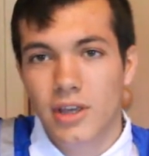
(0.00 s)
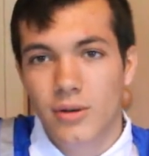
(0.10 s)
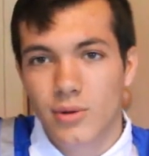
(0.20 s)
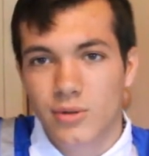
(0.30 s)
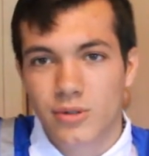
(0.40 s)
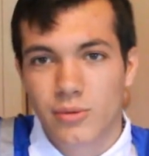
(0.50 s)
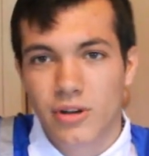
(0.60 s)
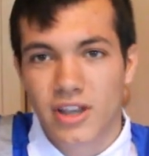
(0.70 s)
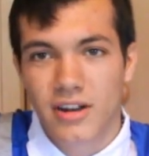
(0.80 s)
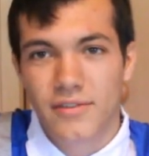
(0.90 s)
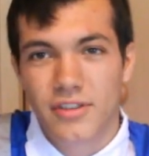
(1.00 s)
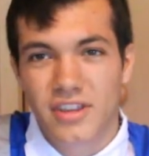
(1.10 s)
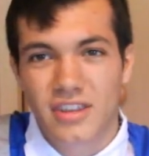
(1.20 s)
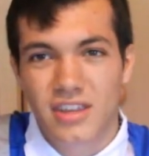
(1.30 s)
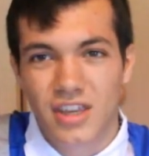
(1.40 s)
which was where kind of all the
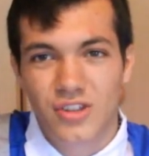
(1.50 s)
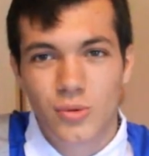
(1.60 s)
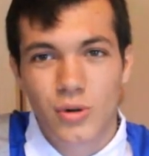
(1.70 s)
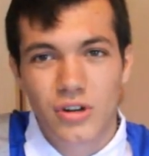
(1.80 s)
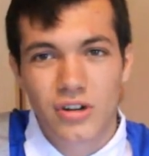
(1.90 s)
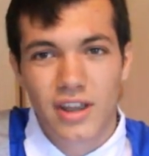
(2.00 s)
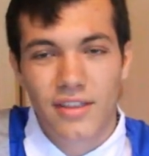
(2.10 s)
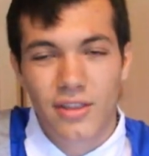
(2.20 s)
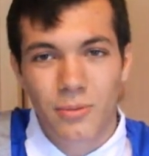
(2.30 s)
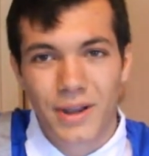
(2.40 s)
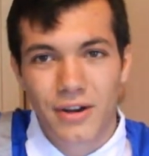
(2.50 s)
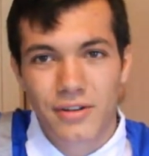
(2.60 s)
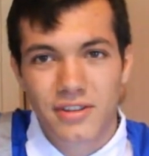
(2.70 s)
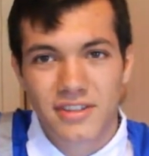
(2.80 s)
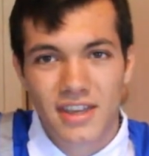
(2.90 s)
kids were and their
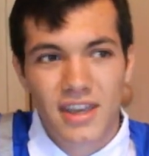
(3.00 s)
parents.